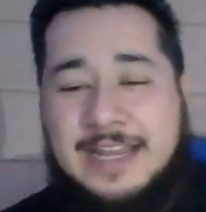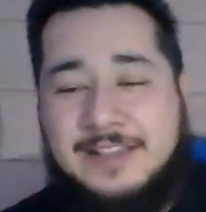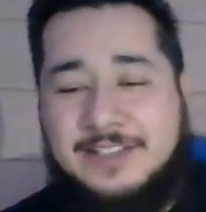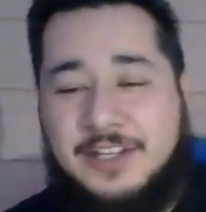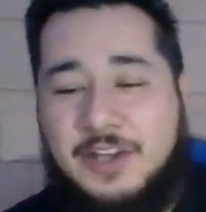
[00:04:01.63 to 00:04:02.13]

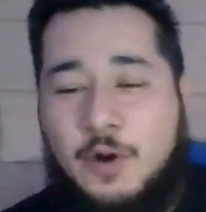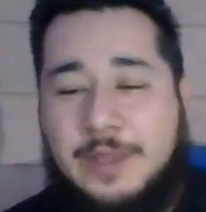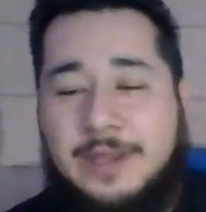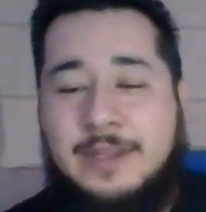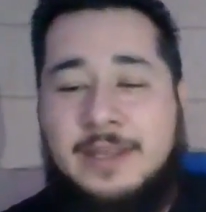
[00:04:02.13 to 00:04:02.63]
How's it
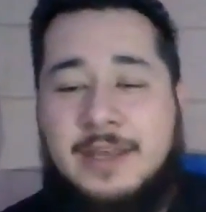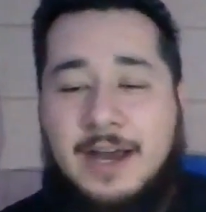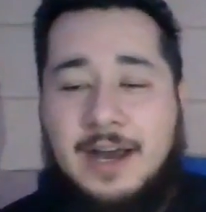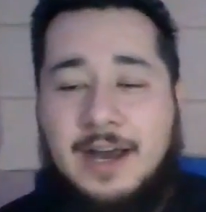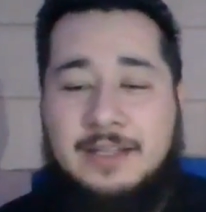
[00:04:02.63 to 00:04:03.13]
going?
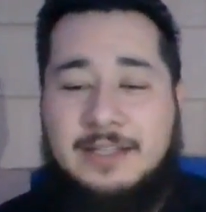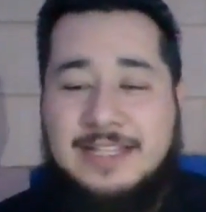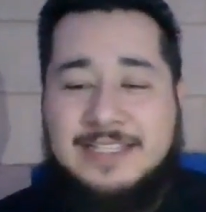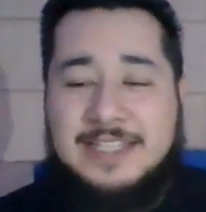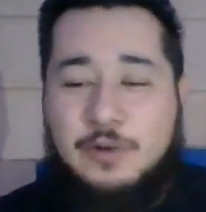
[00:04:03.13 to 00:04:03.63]

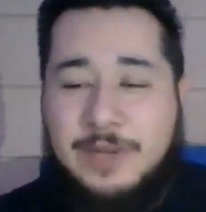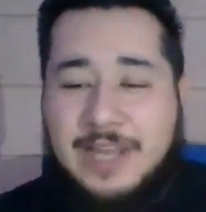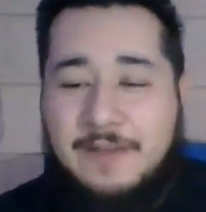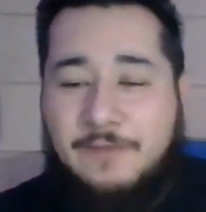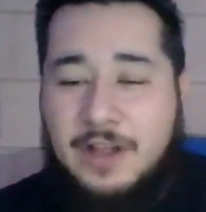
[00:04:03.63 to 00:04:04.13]
Let's see who we got.